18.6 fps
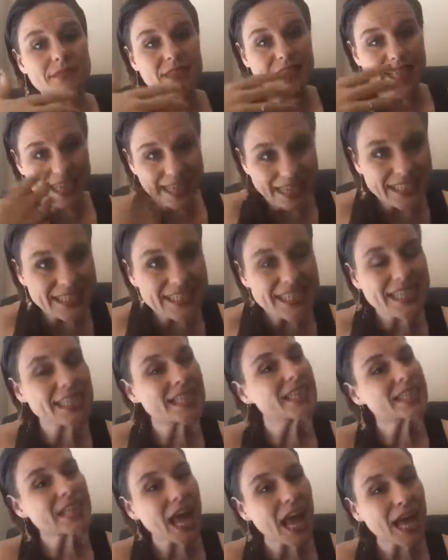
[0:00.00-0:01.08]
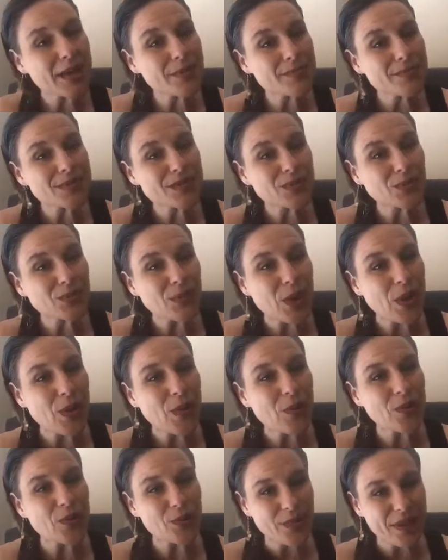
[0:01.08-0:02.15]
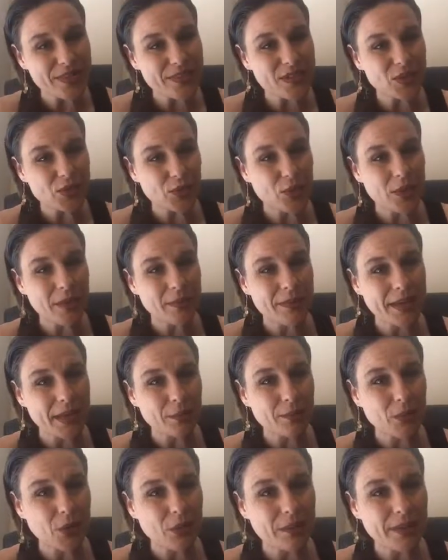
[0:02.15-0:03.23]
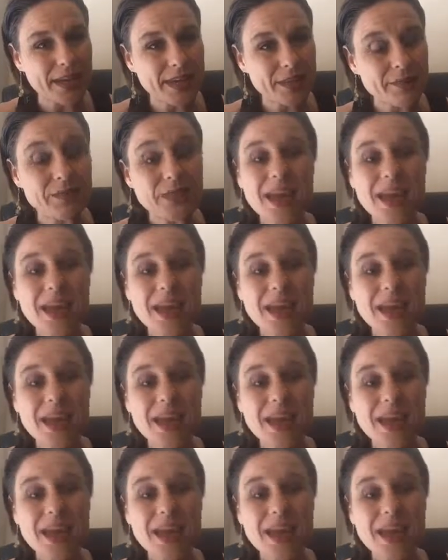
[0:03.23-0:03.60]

18 times in a row the way that you would want to make it permanent.